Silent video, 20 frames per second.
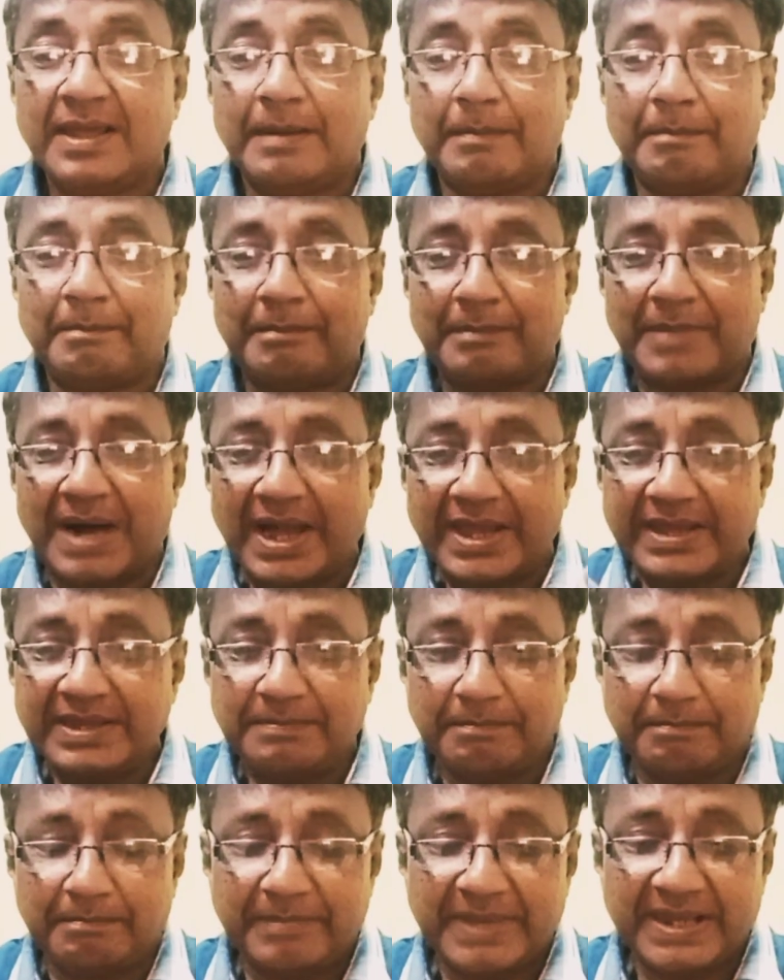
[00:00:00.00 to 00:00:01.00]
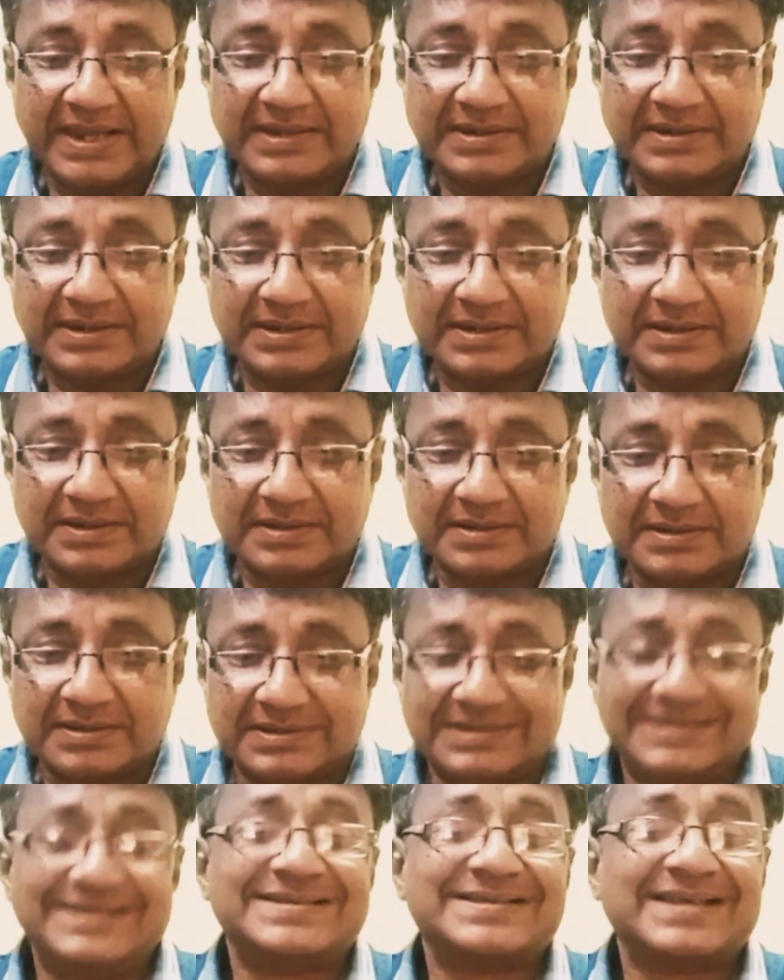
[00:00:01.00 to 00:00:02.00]
My main
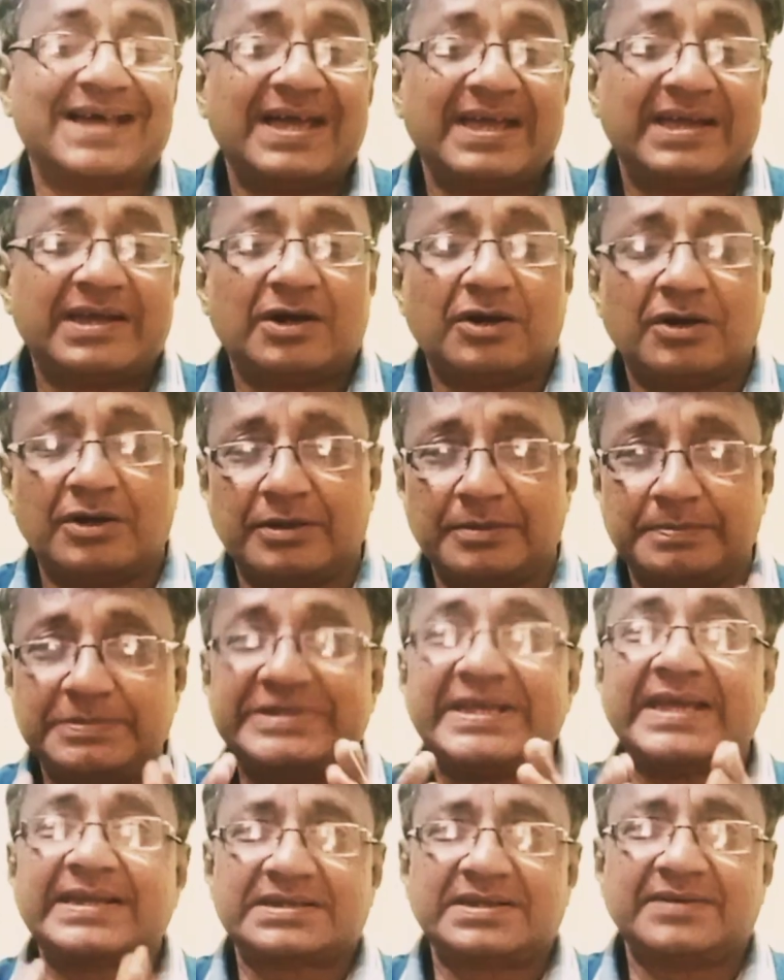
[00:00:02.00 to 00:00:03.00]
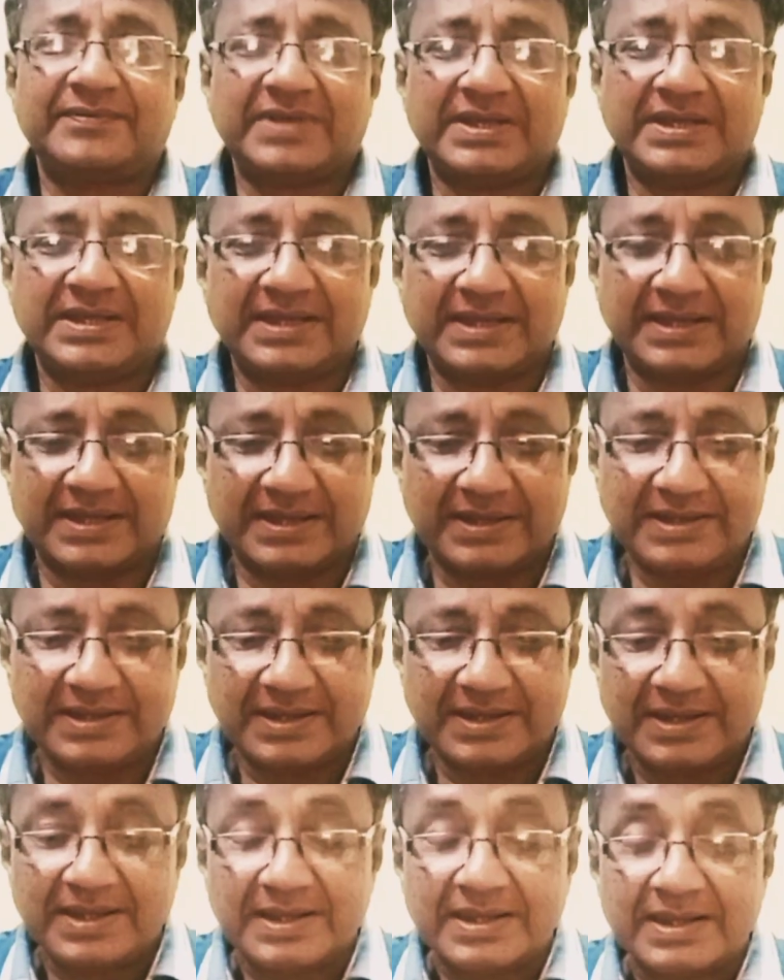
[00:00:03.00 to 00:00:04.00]
desire or objective here
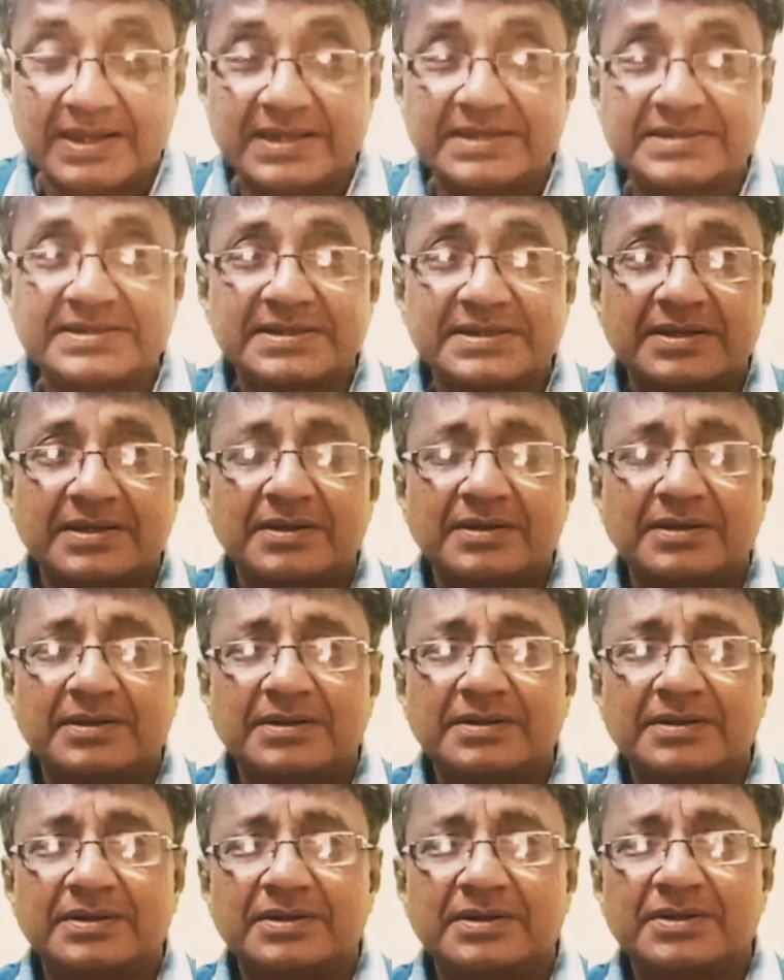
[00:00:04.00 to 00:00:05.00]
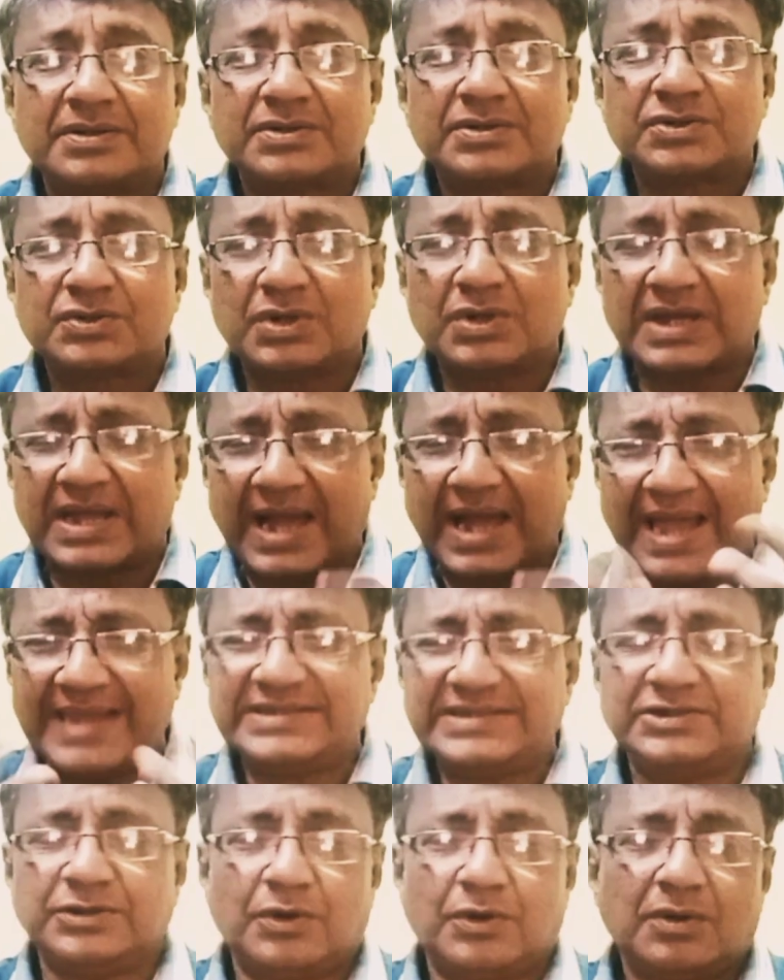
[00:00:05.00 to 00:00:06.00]
is to
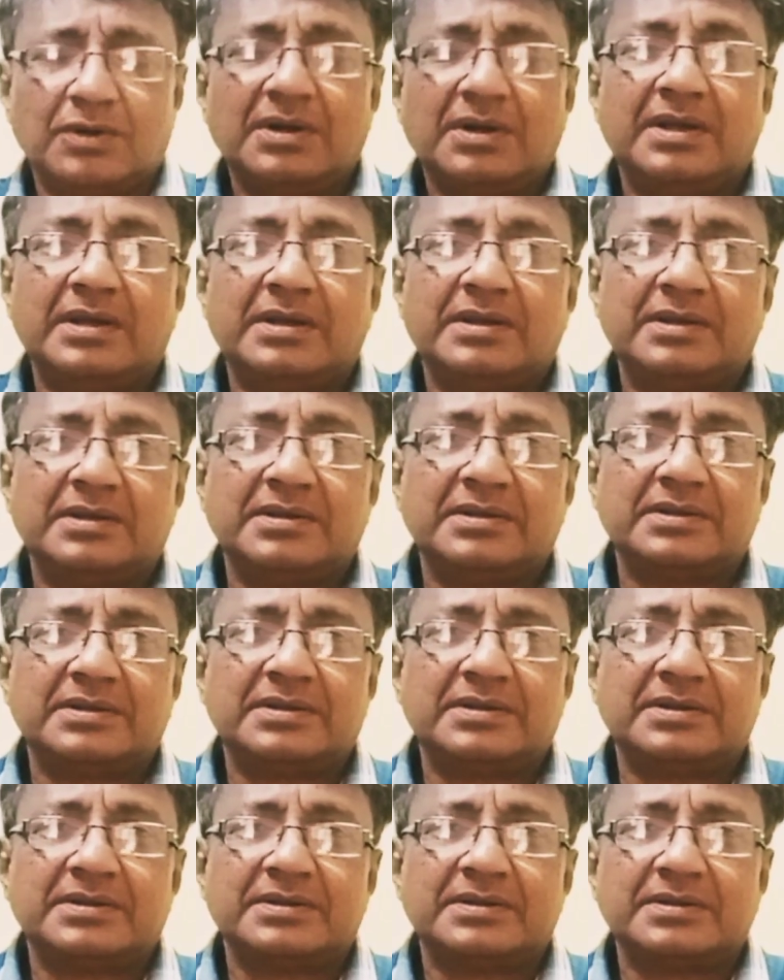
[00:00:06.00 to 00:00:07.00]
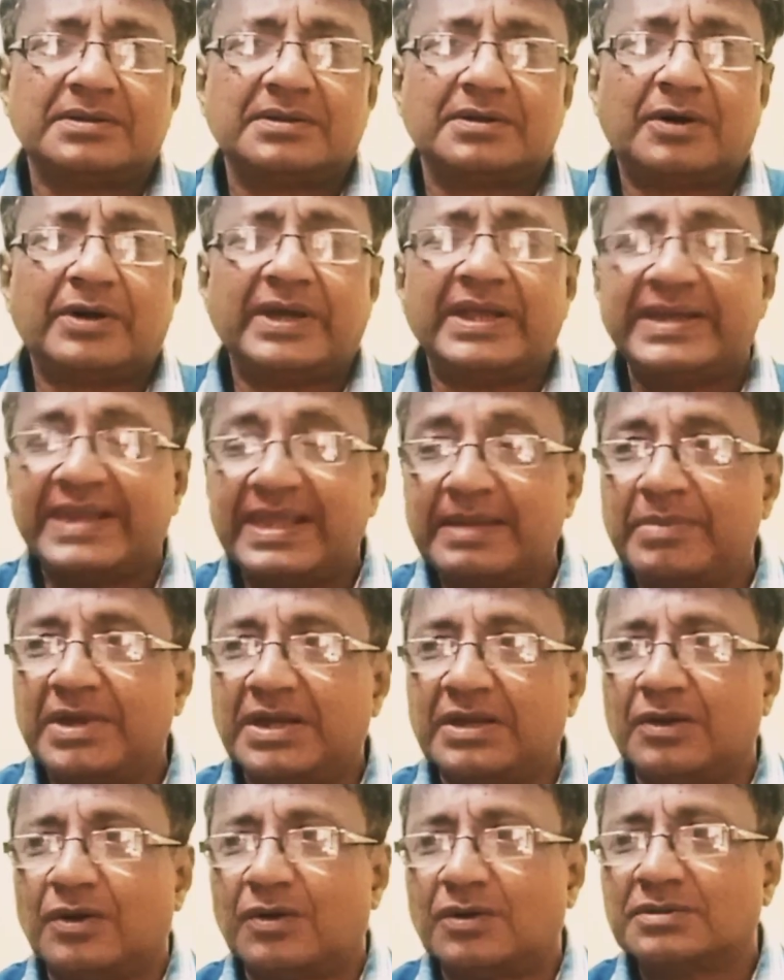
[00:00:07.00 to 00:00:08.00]
guide you all or
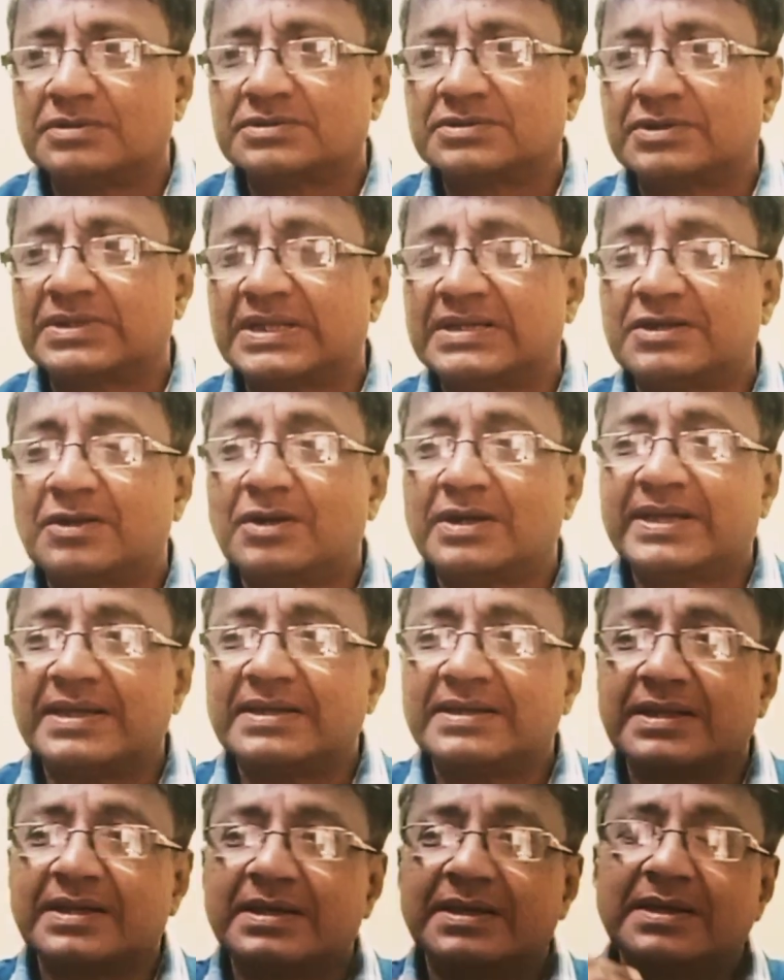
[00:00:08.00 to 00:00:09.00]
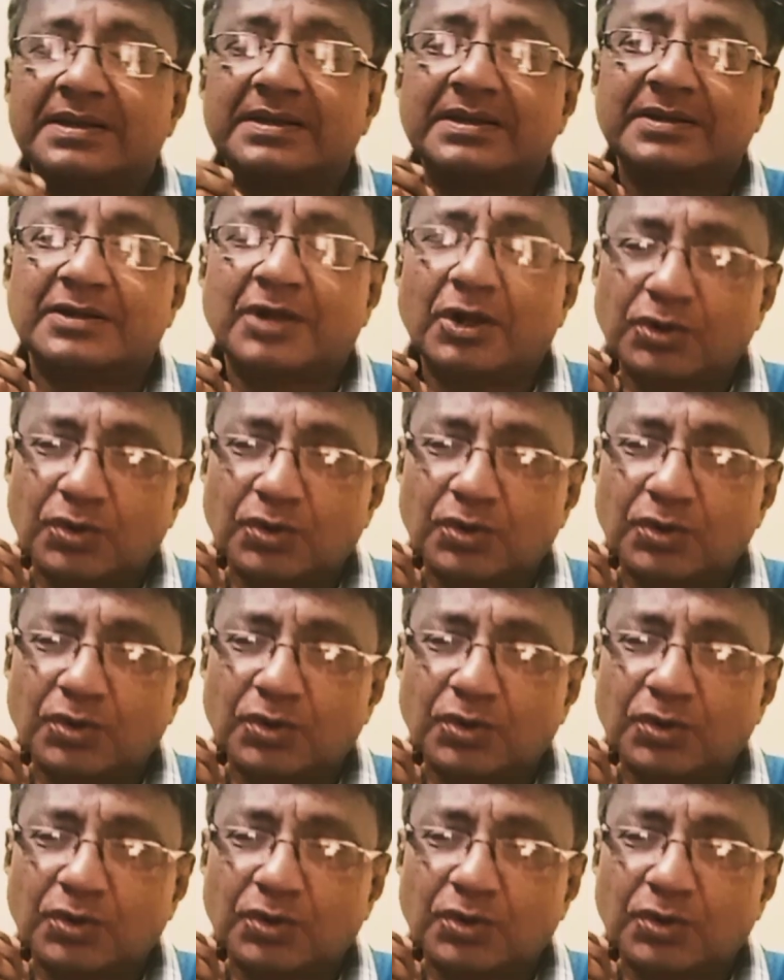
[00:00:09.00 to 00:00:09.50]
enable you all so that you all can not